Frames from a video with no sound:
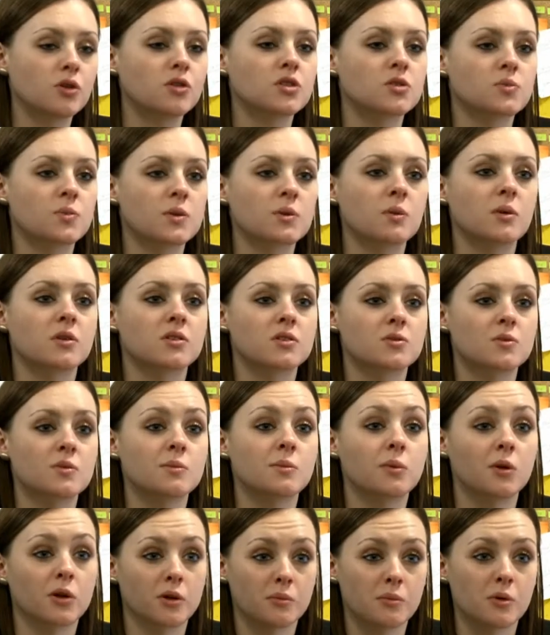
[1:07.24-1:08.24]
us we want to
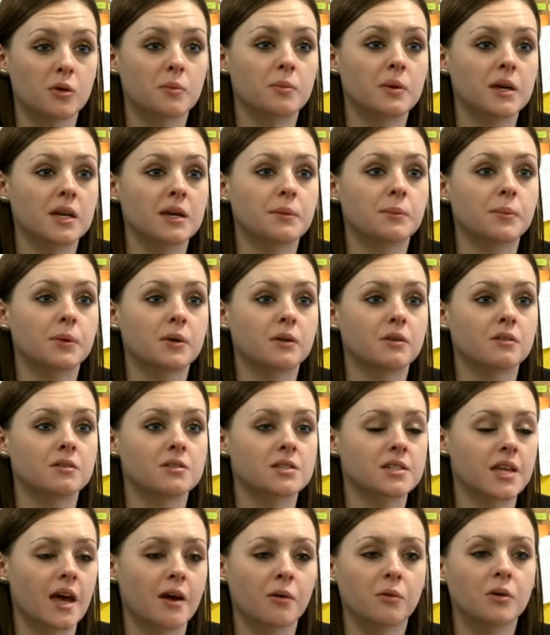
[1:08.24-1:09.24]
employ more people,
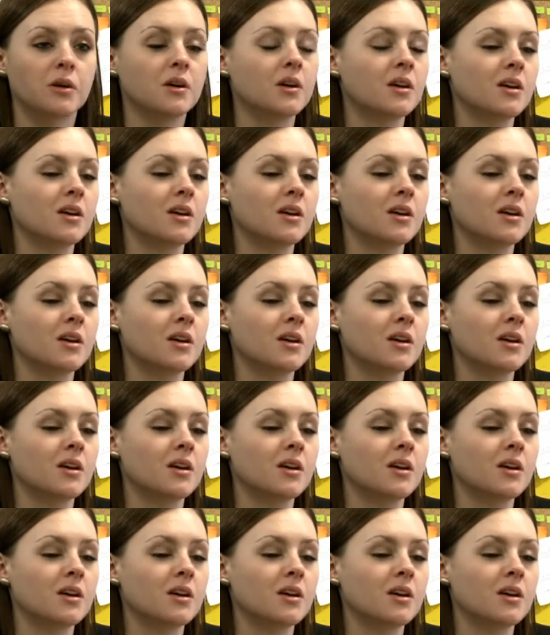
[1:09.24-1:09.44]
so